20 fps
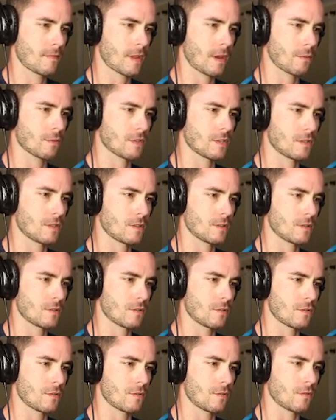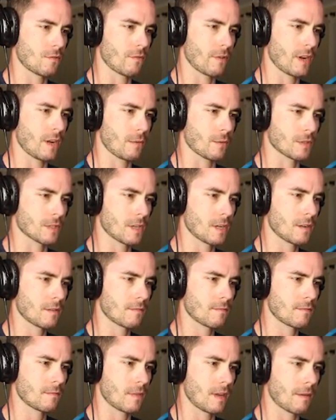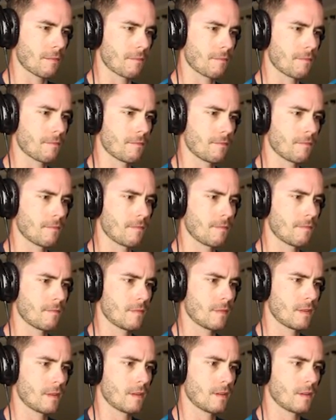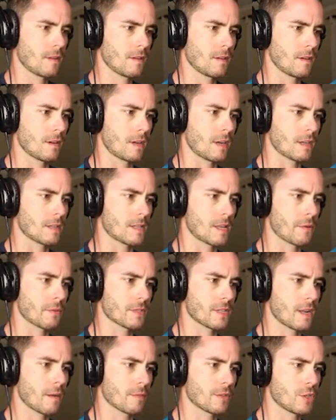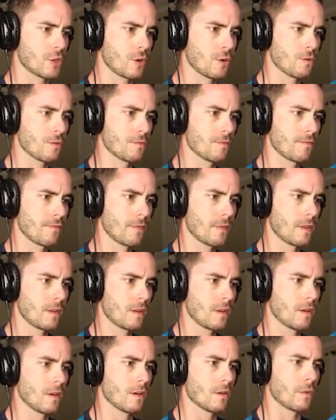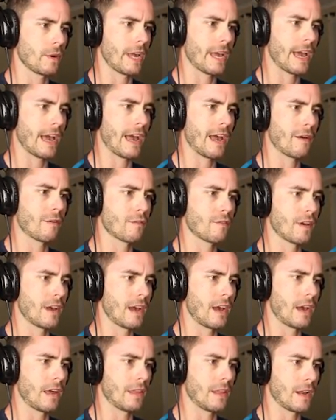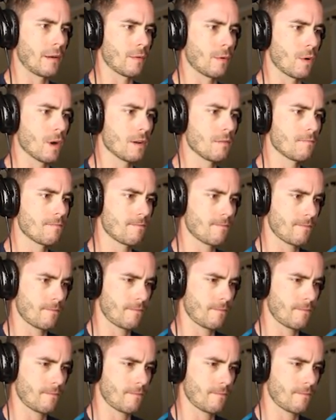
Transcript: That was three, wasn't it? Yep. Yep. Okay, so that was the number two. We have uh, the number one.